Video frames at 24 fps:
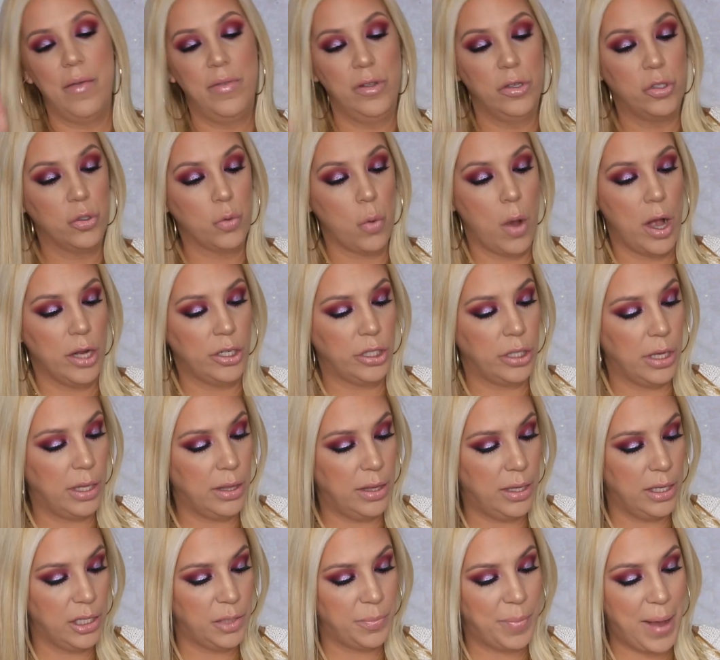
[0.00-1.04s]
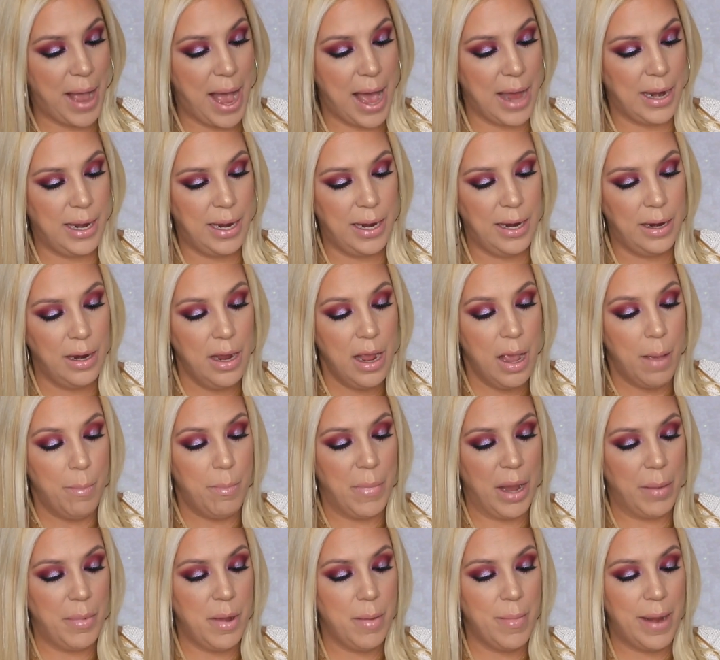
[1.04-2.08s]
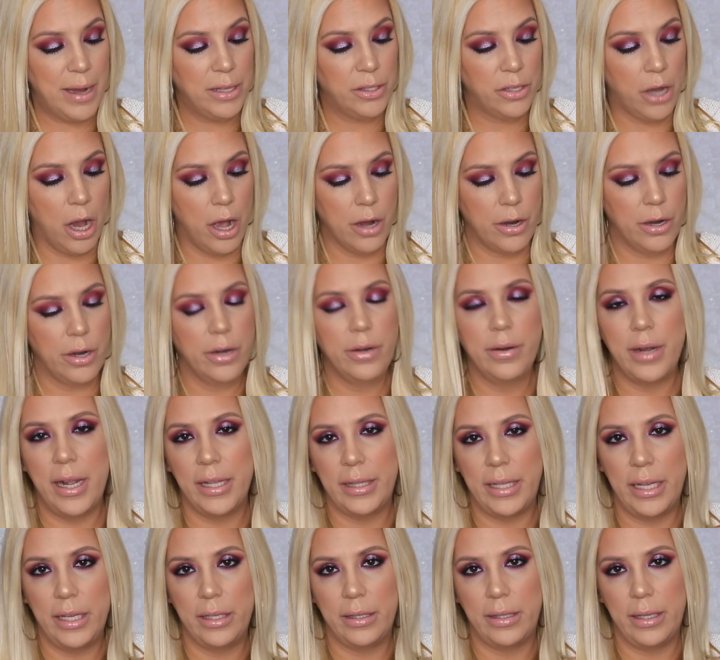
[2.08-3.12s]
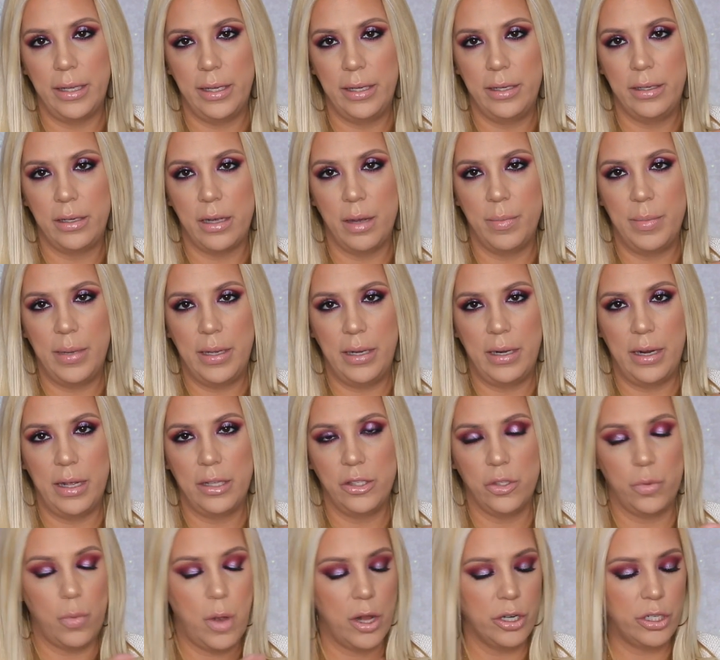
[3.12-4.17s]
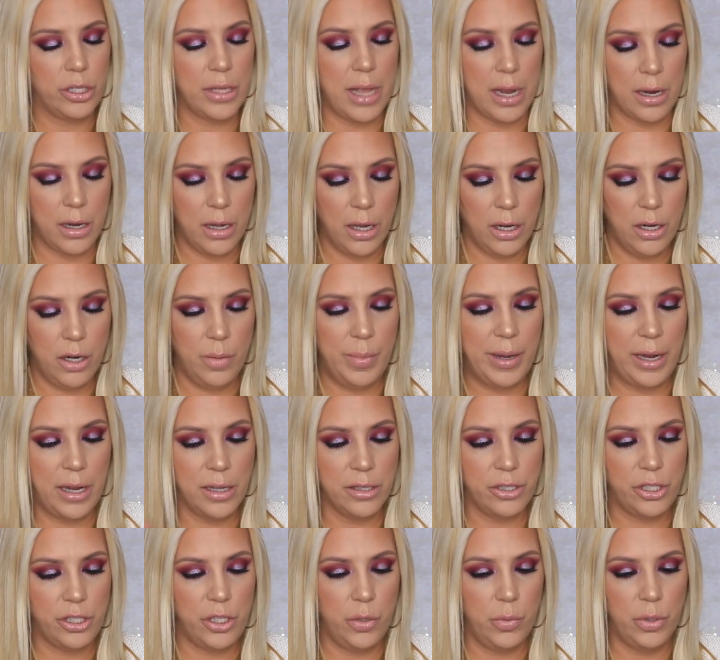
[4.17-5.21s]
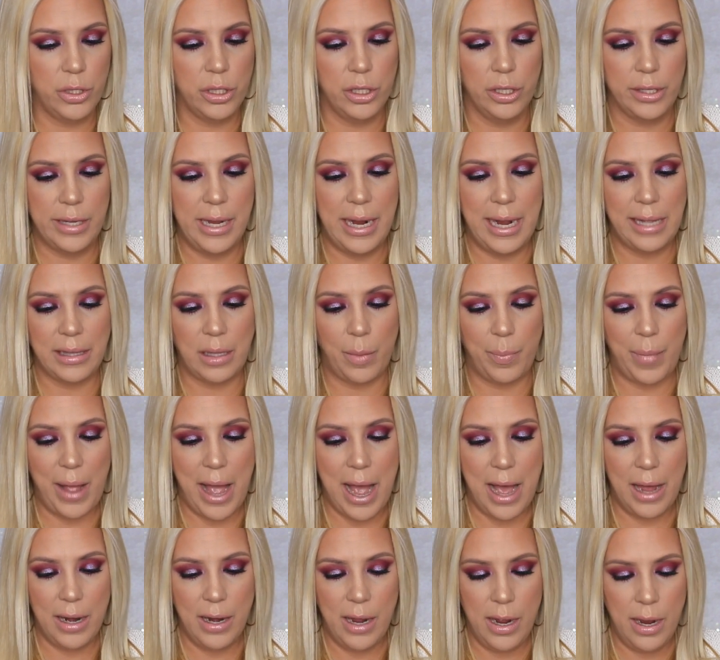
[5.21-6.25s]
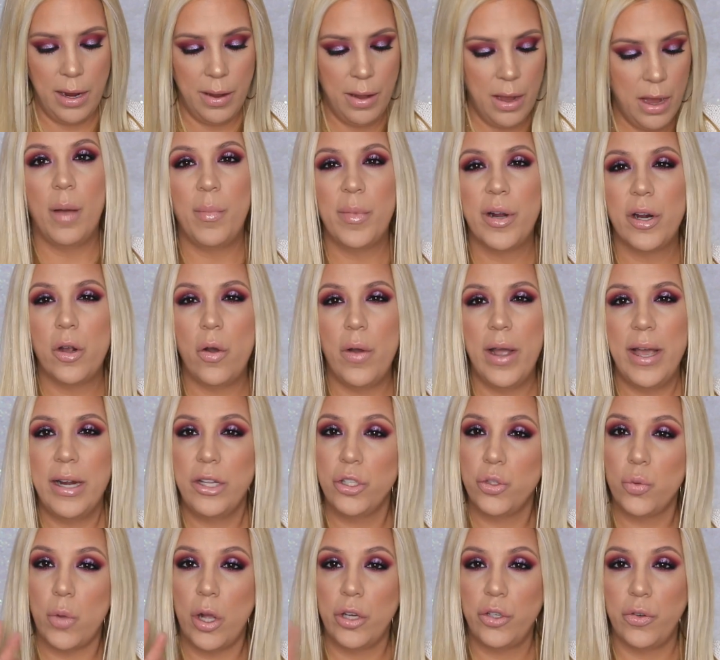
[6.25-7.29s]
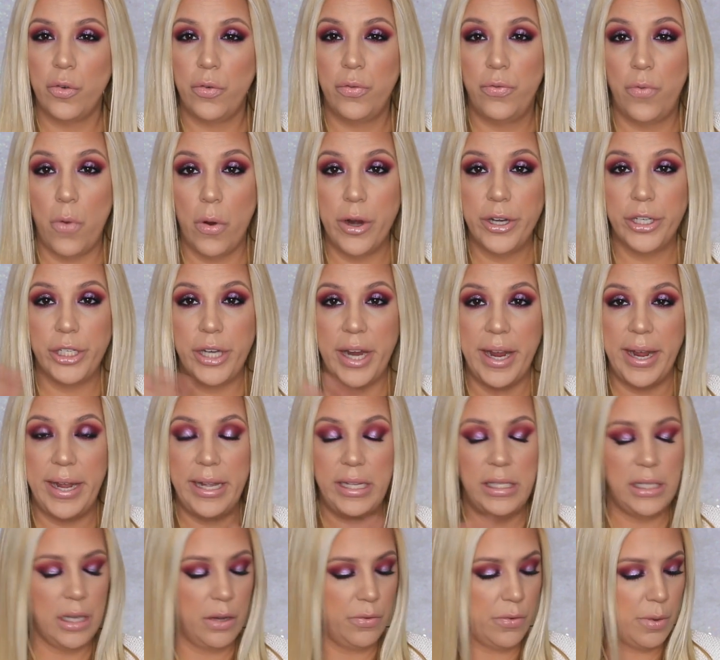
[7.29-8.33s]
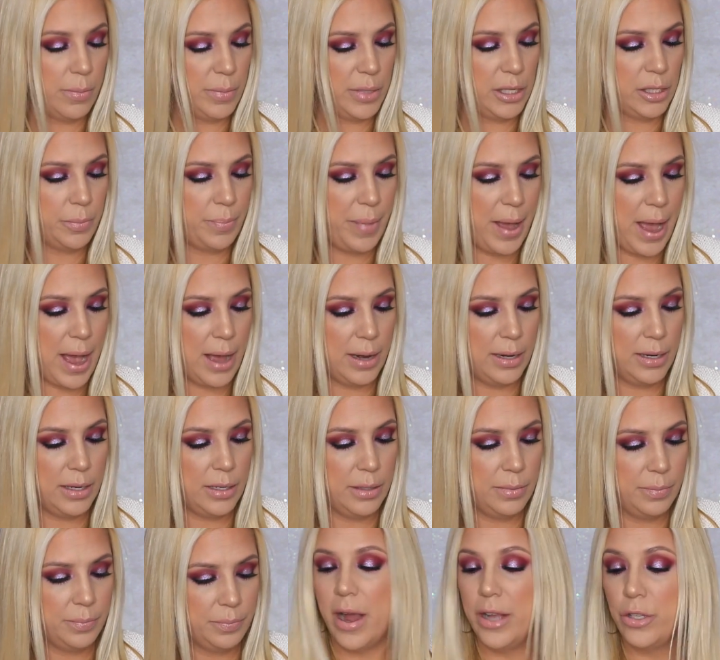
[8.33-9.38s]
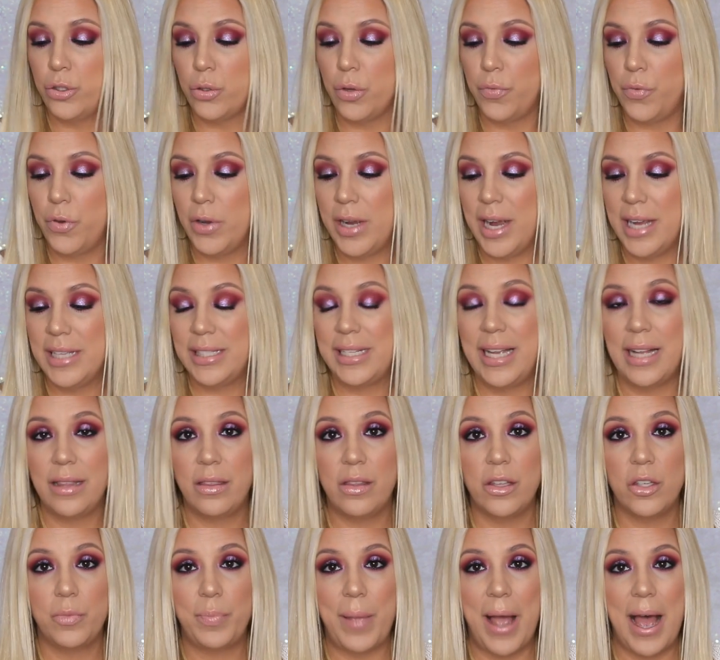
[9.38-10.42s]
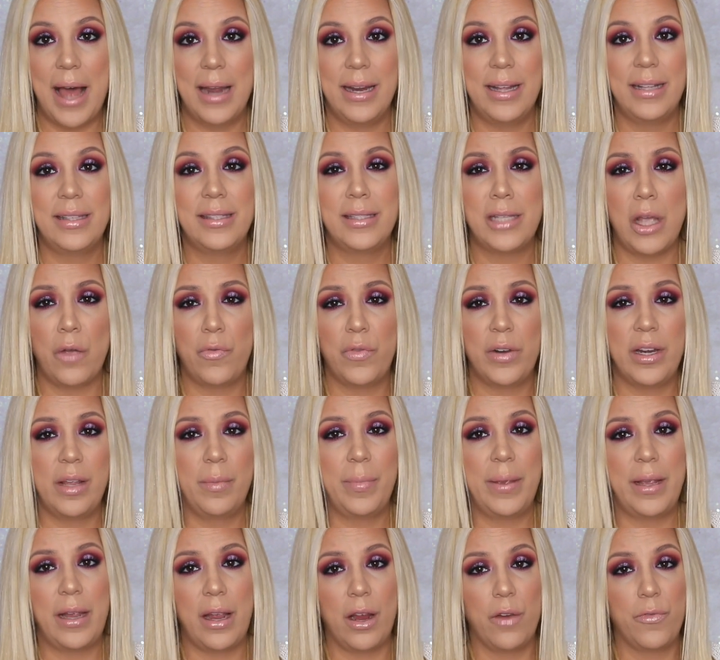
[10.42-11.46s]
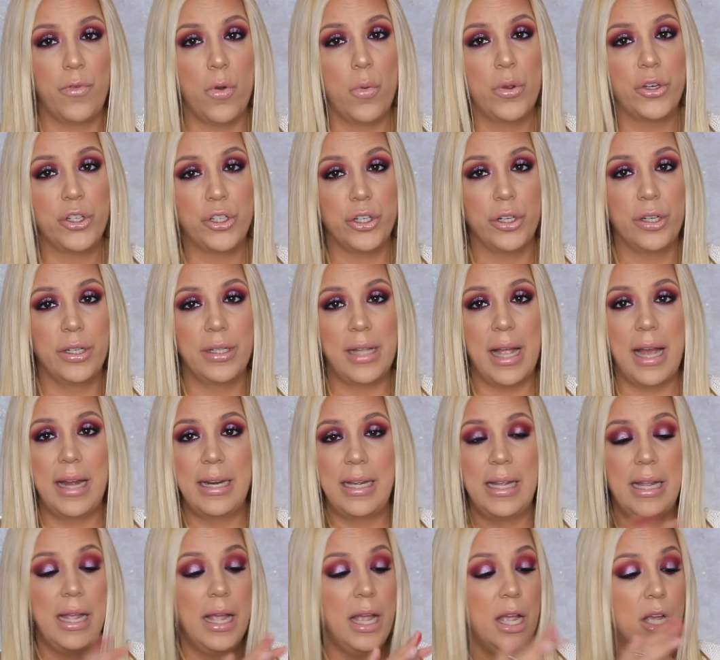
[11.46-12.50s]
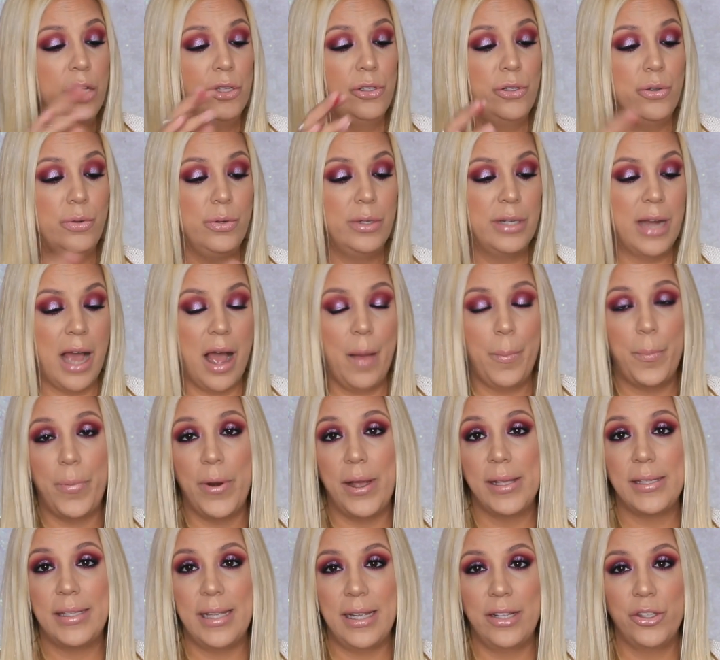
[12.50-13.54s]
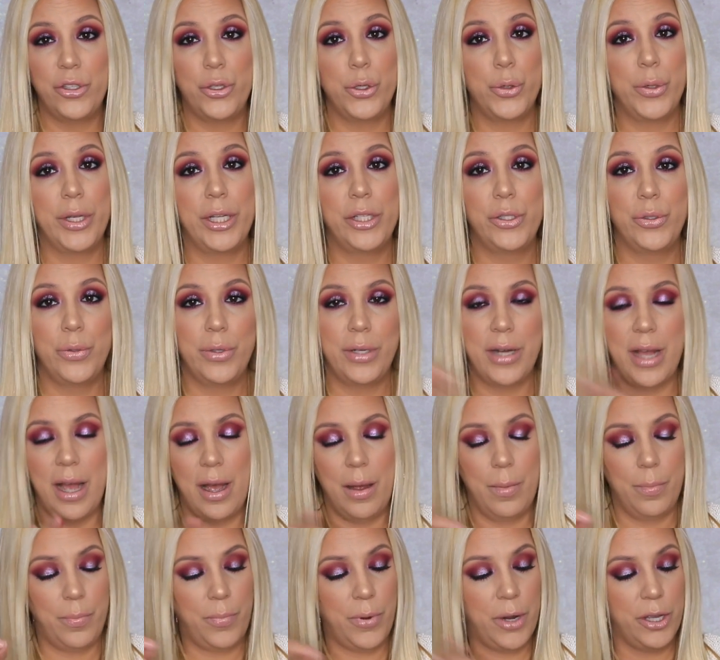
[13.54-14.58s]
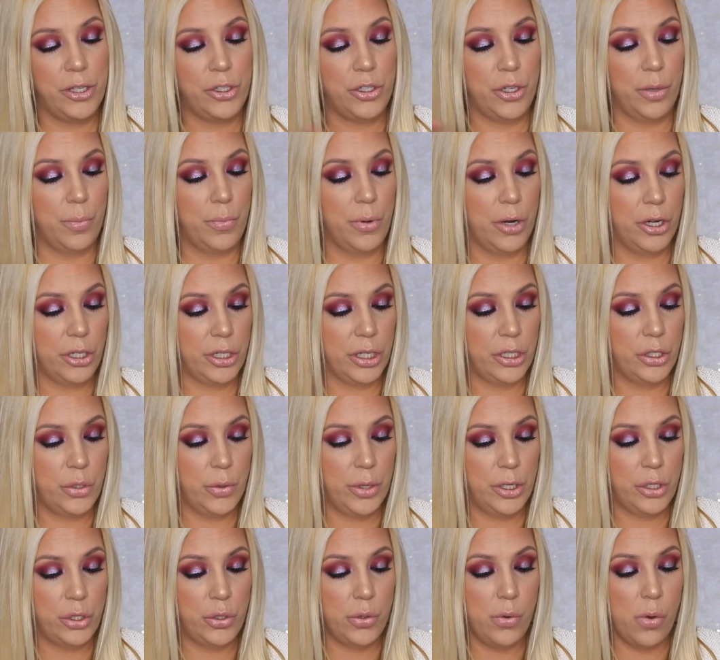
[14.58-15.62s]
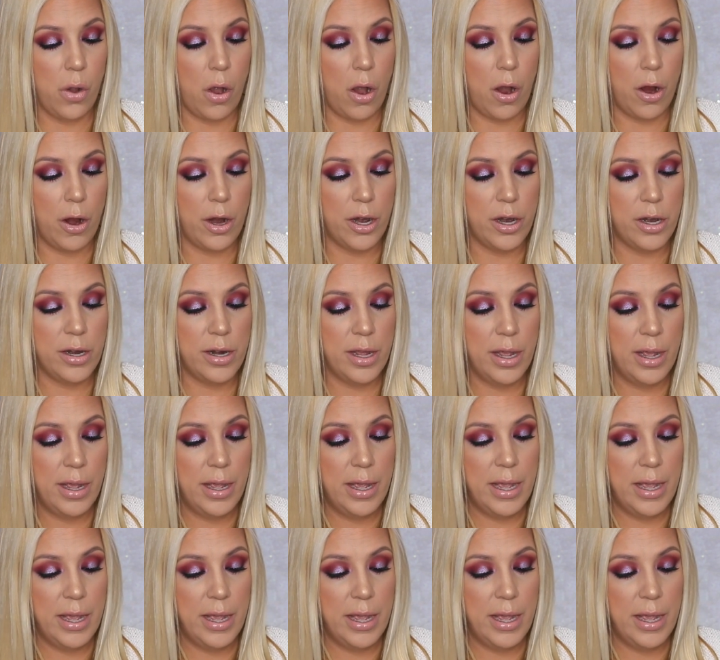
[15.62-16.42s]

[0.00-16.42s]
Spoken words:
haven't swatched this palette. Maybe my daughter, I think, did come in and swatch that color because she was looking at the palette. I'm gonna go ahead and swatch 4 shades from this palette. All right, so if you guys get this palette, definitely be careful with Sugar Daddy. Do not press into it. Do not press your brush into it too hard.